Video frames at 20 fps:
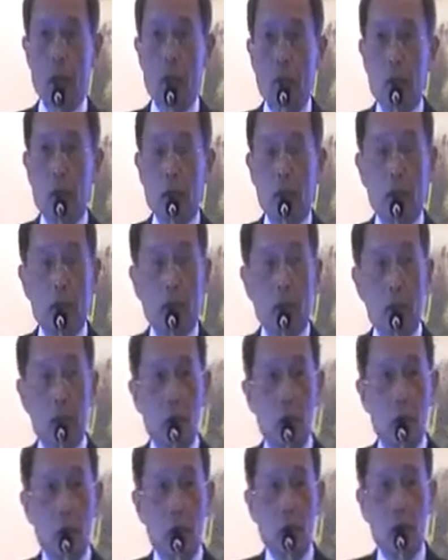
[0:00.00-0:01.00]
get into
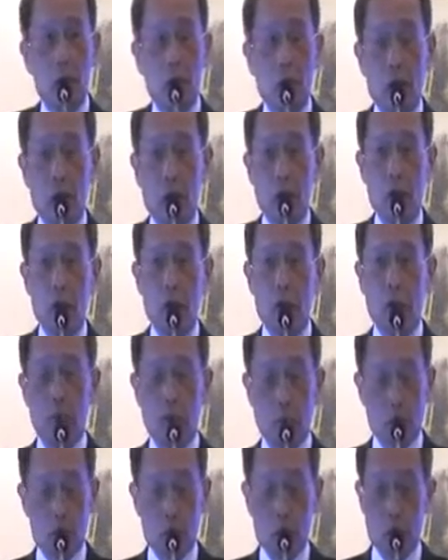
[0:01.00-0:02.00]
the relationship of
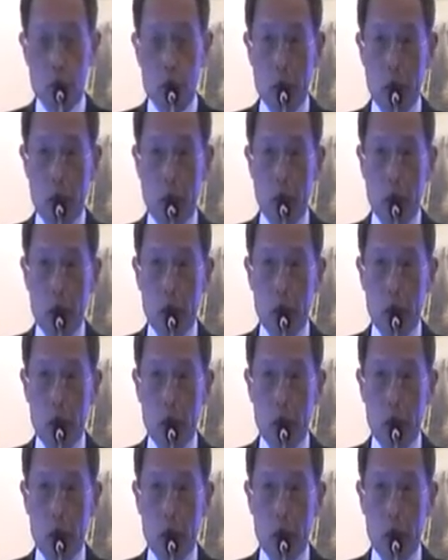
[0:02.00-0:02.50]
FTA,